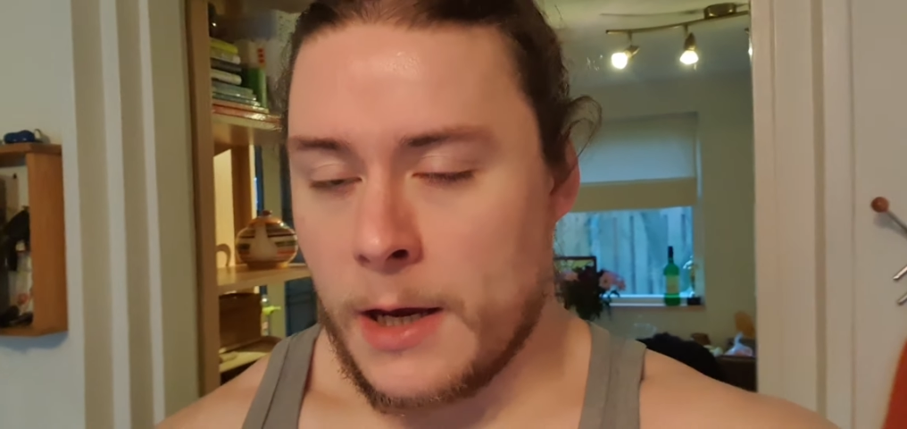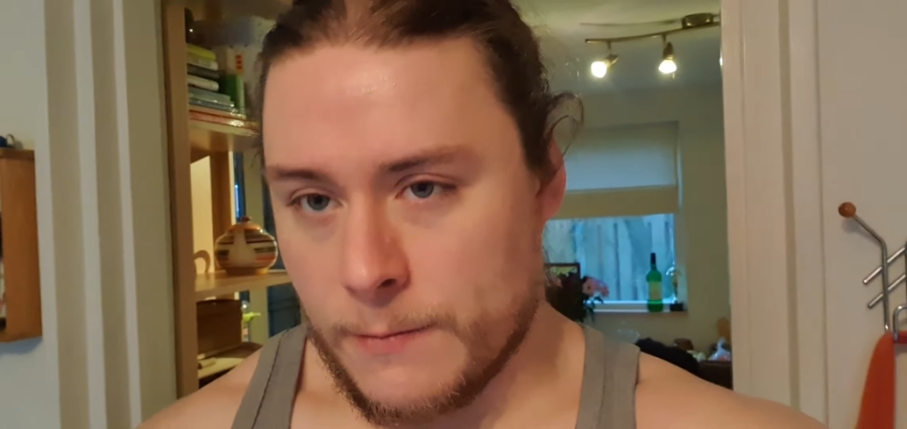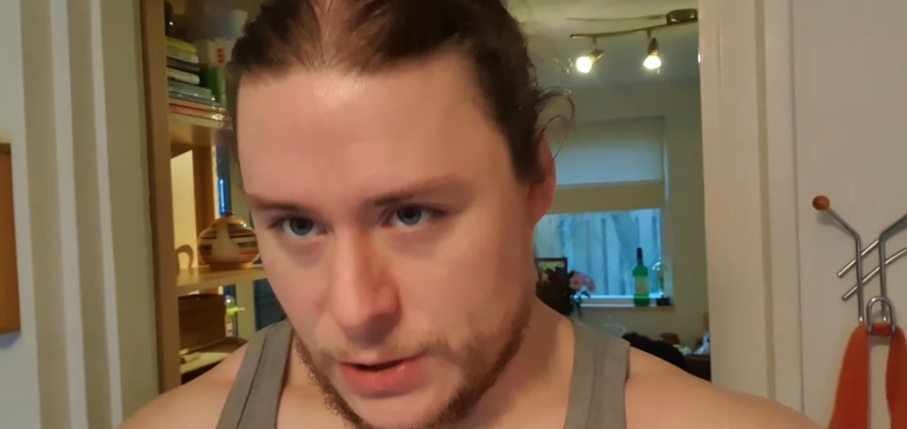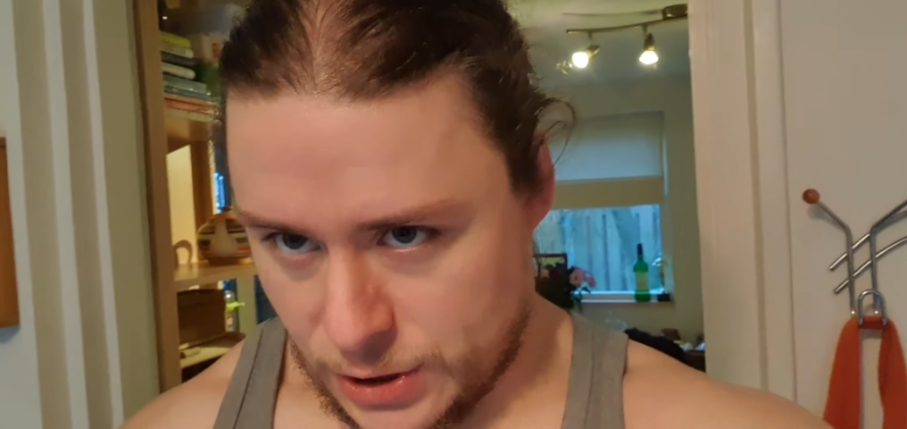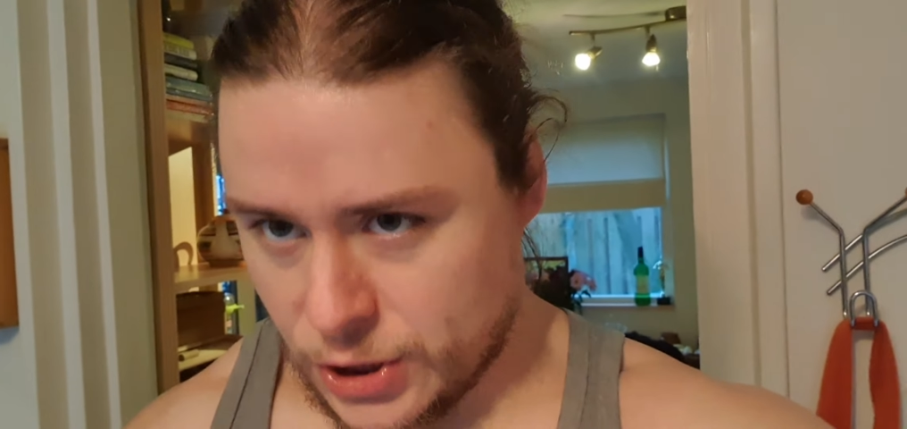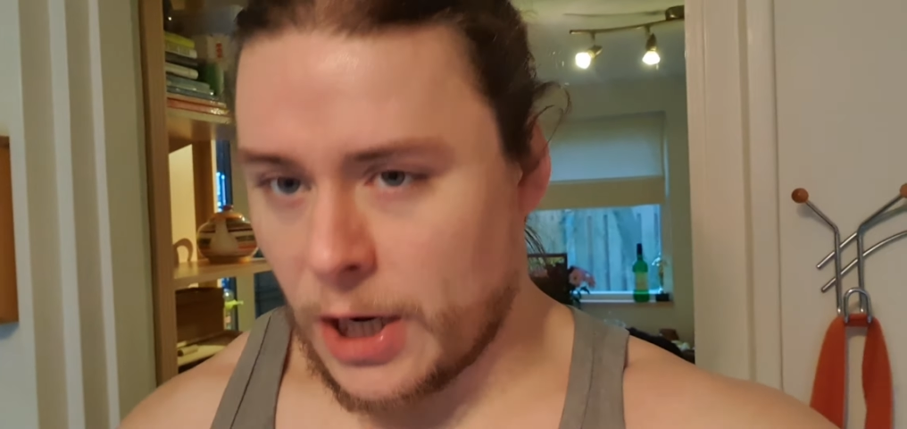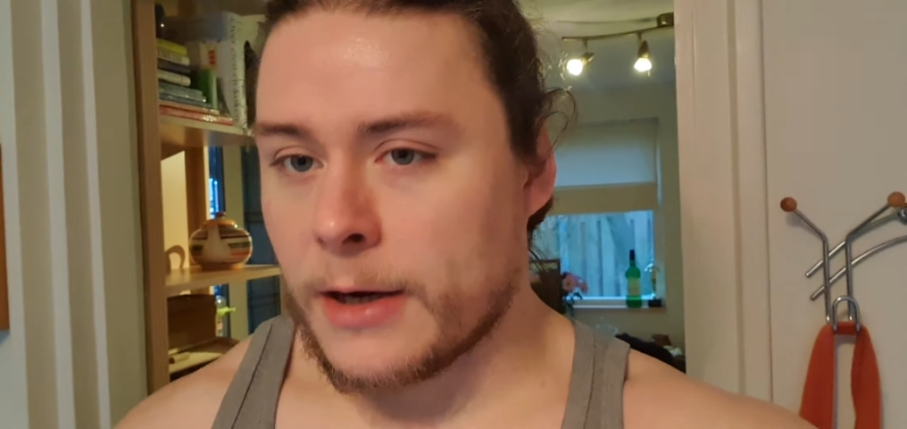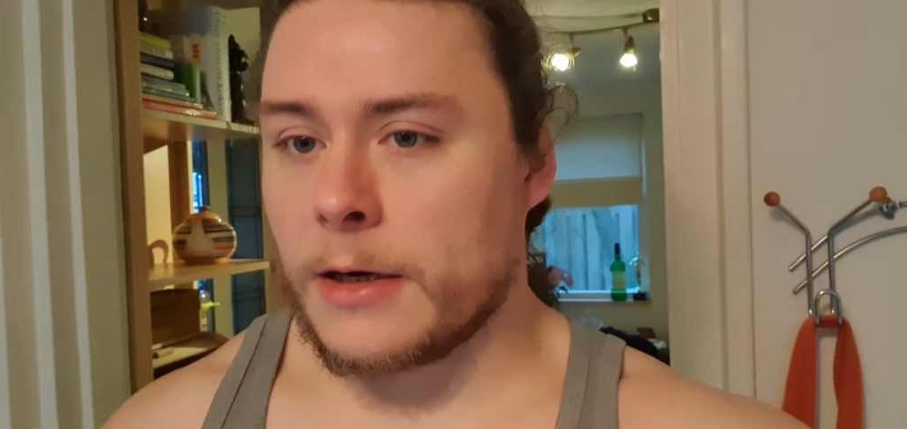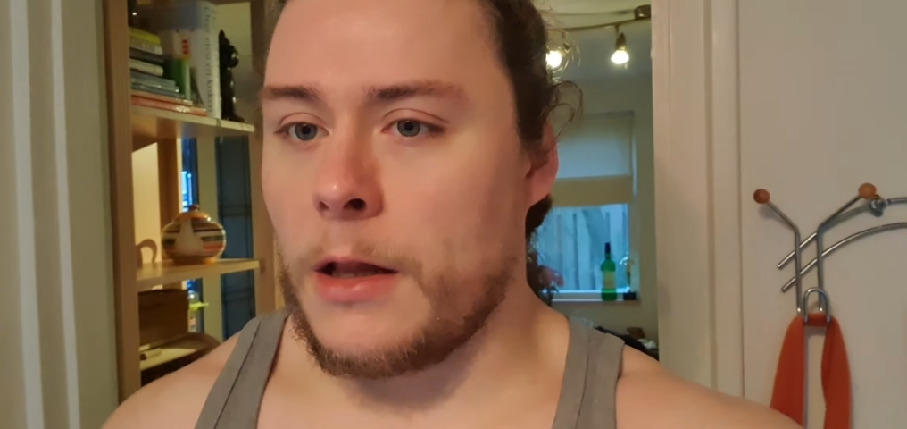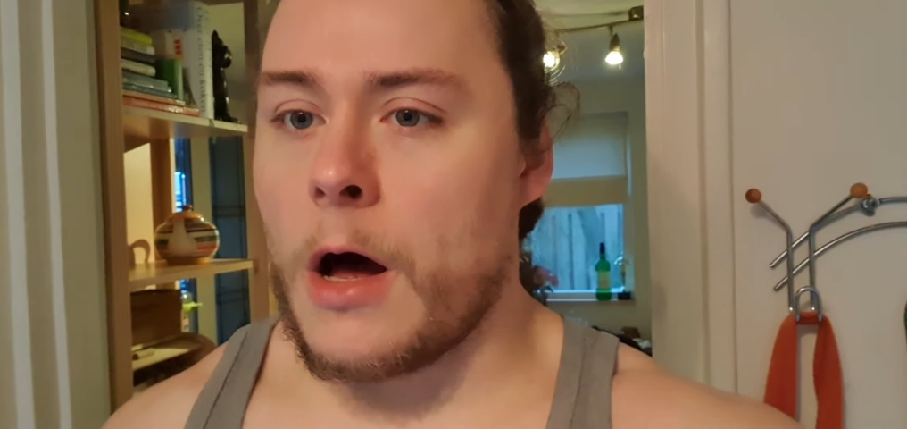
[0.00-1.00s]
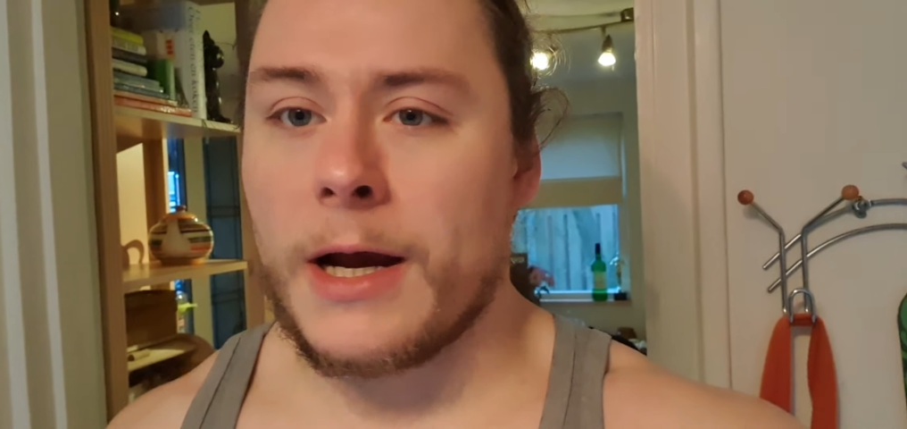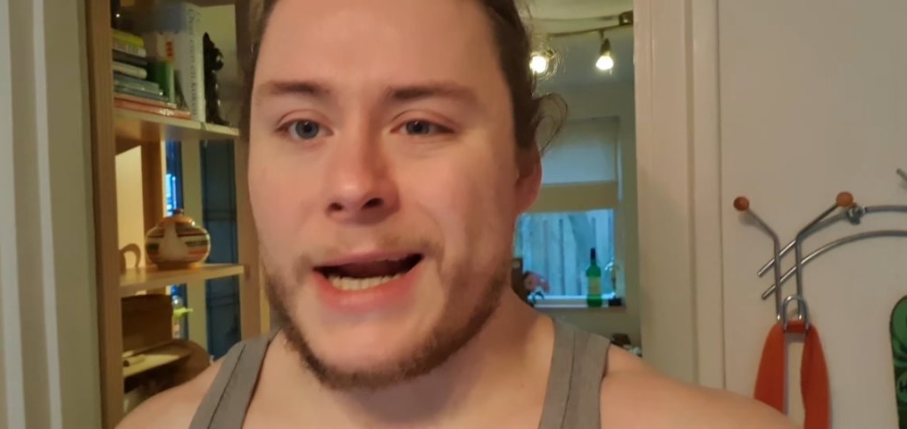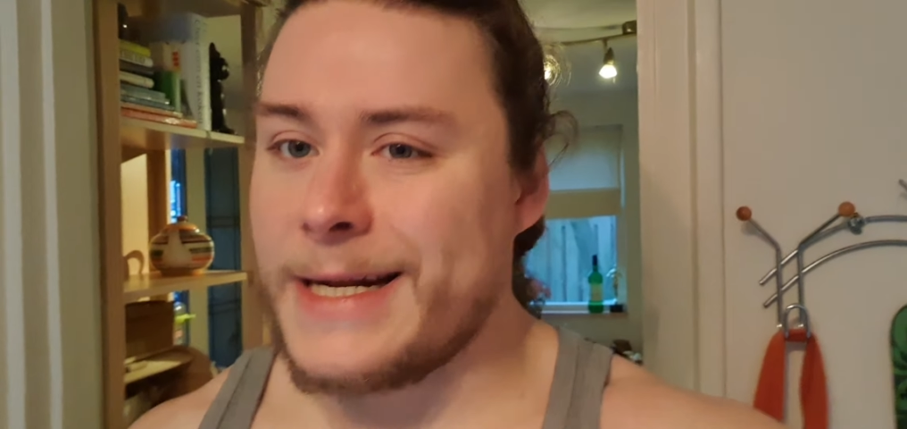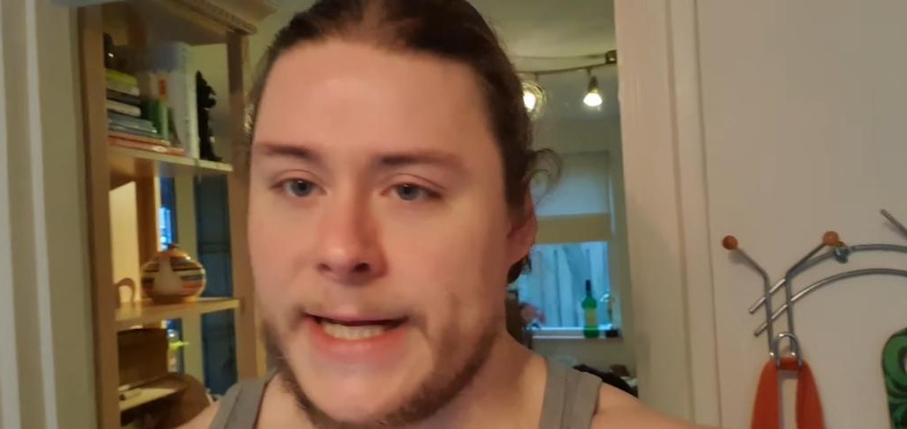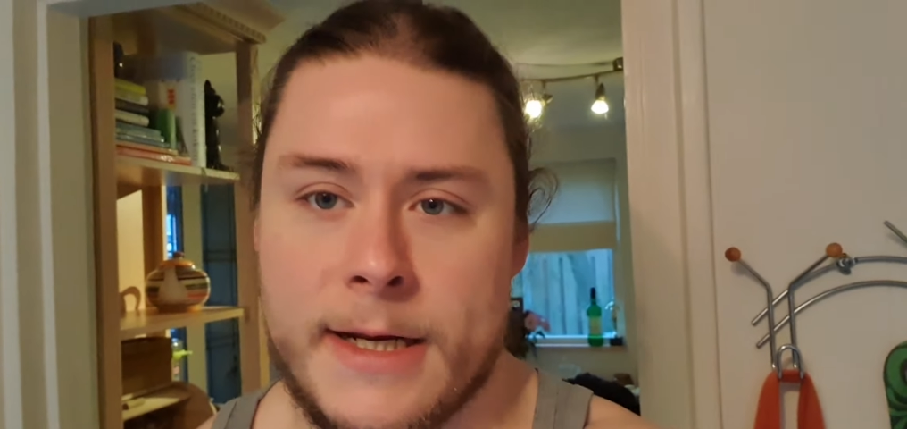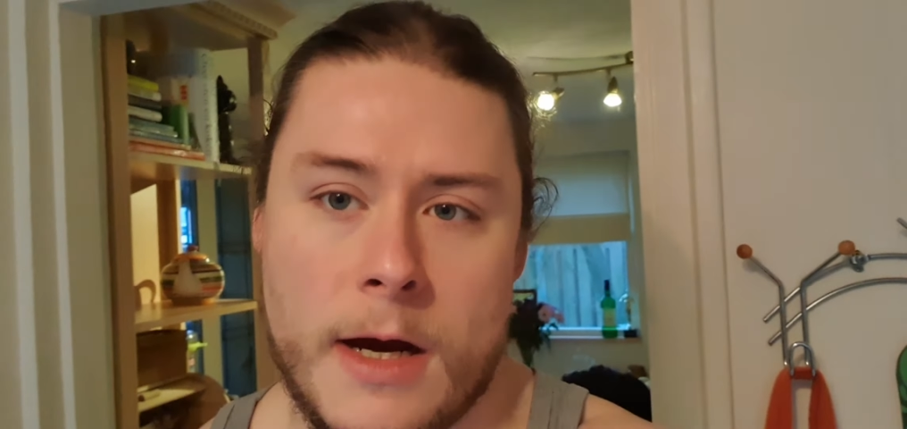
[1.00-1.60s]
I was just chugging along, and I did